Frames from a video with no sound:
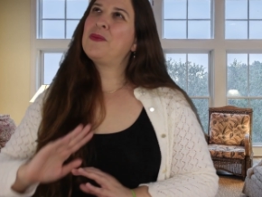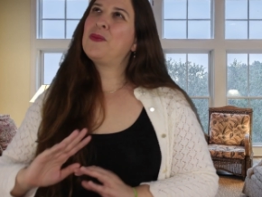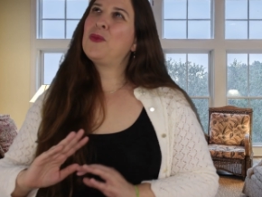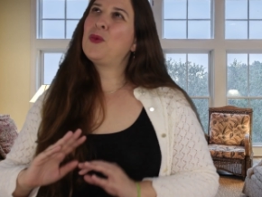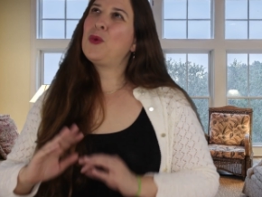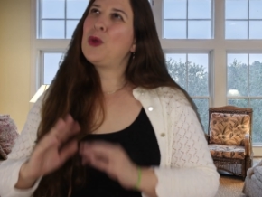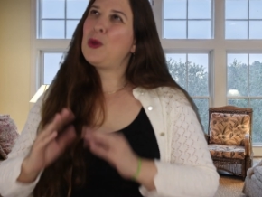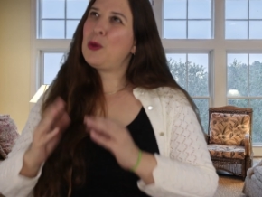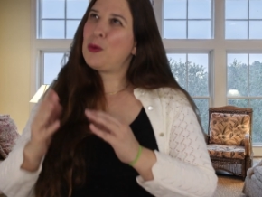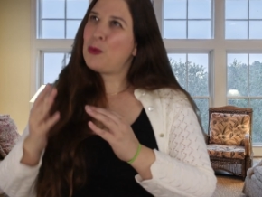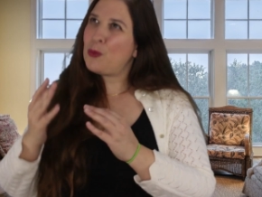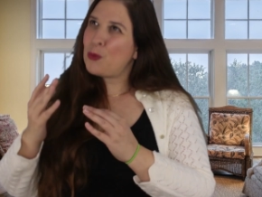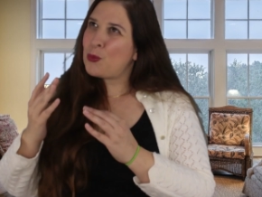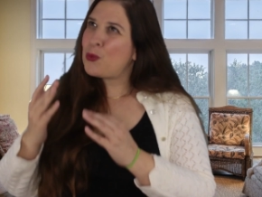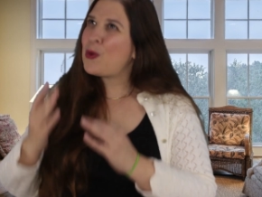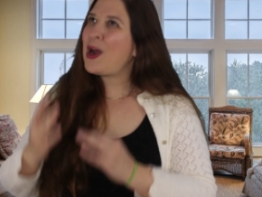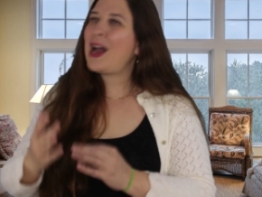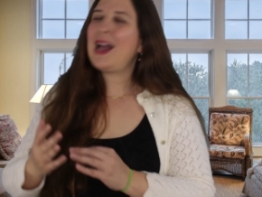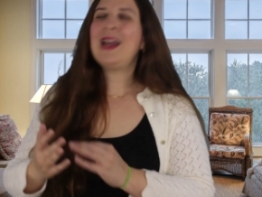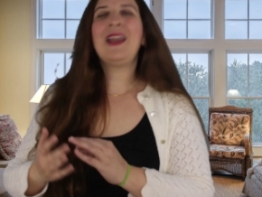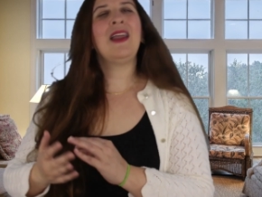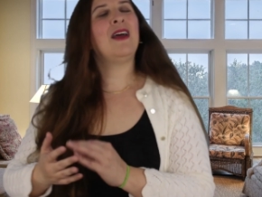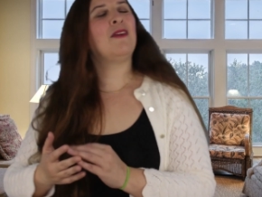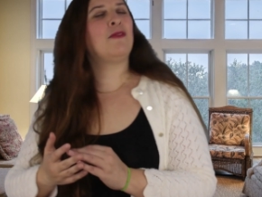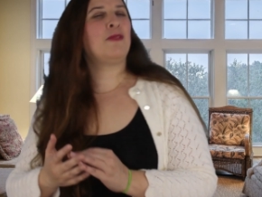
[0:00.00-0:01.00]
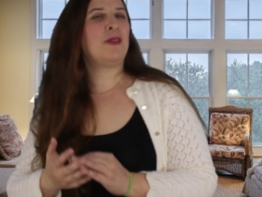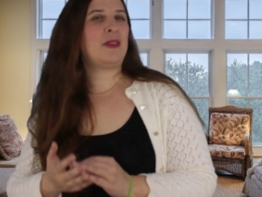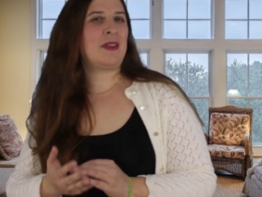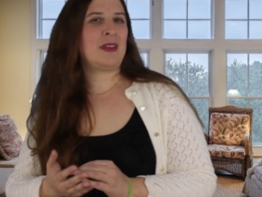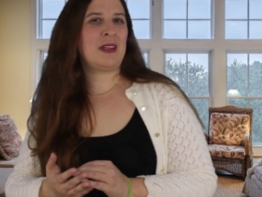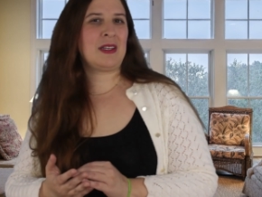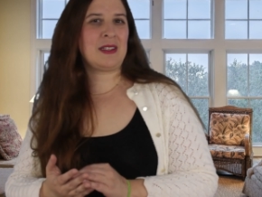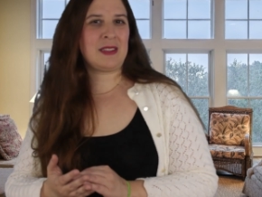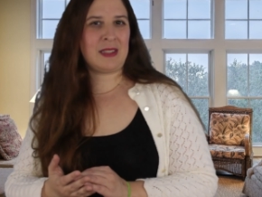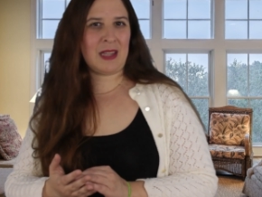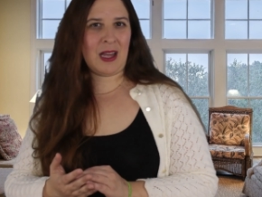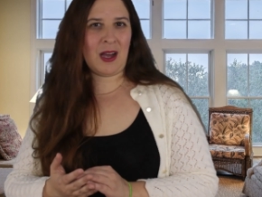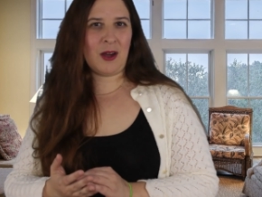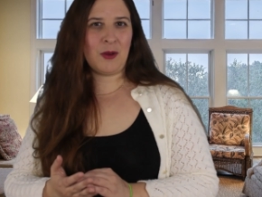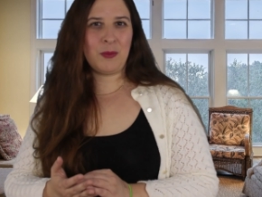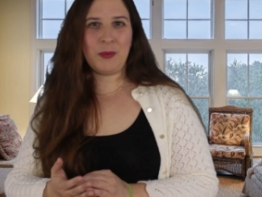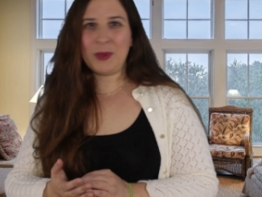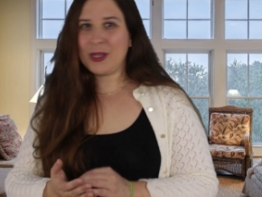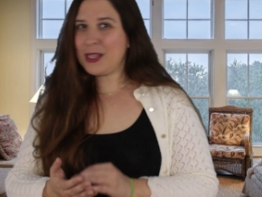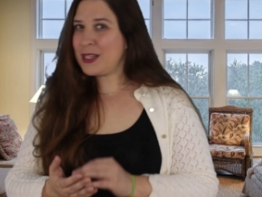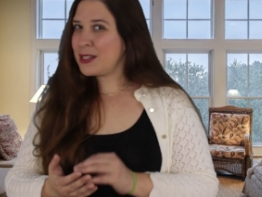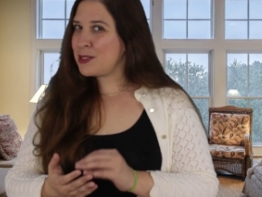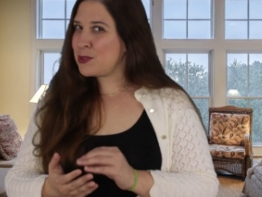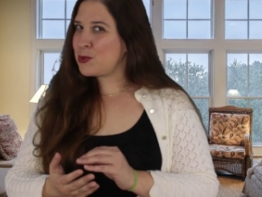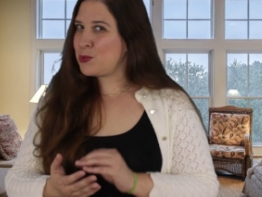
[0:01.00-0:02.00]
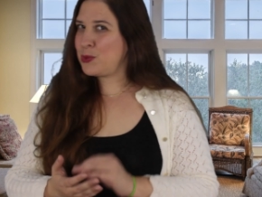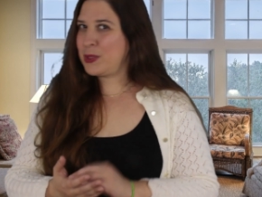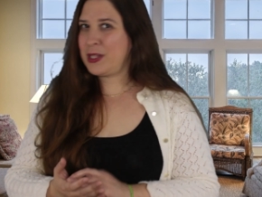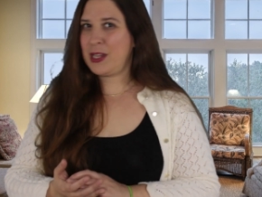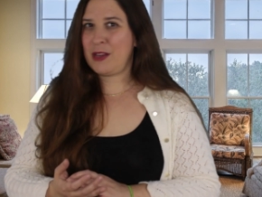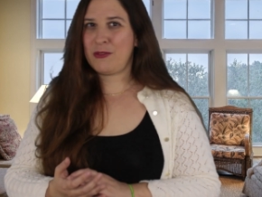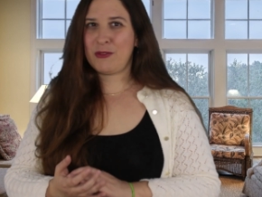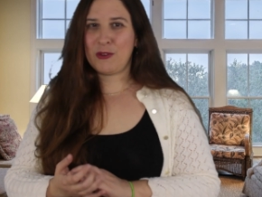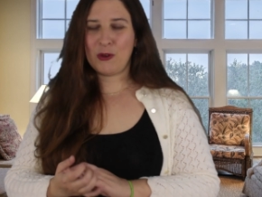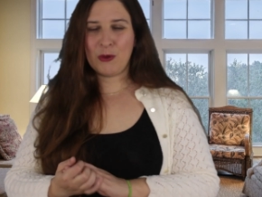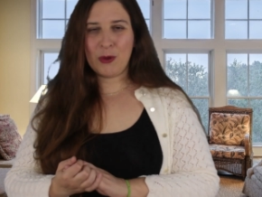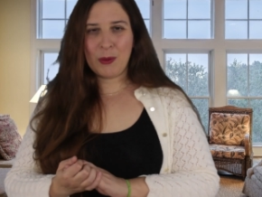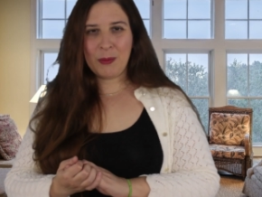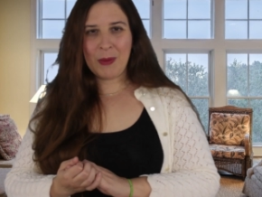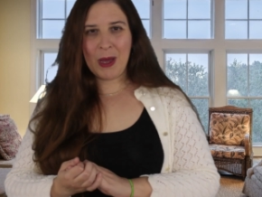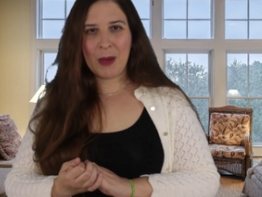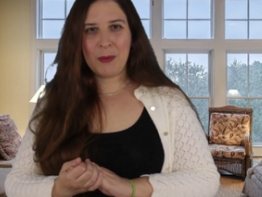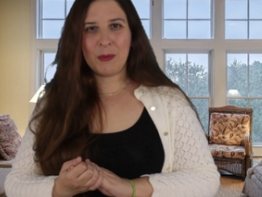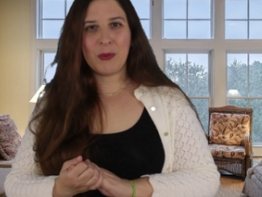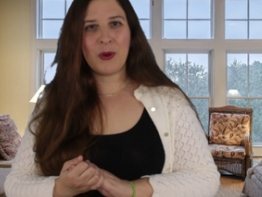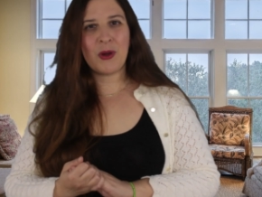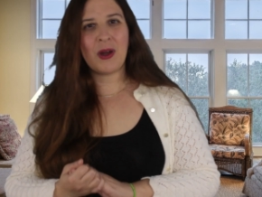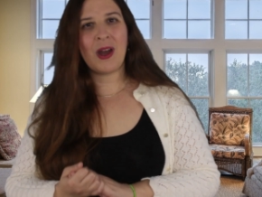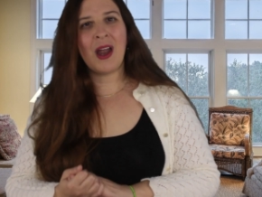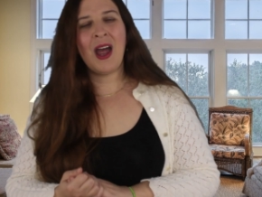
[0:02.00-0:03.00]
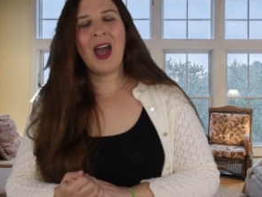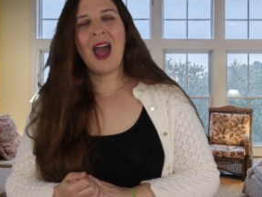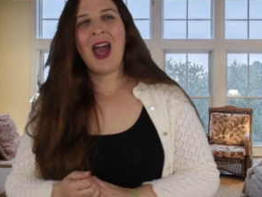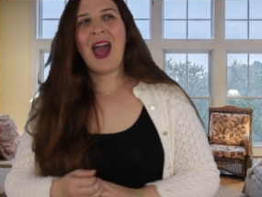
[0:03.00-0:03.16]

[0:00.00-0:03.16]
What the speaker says: we write everything down because we never remember.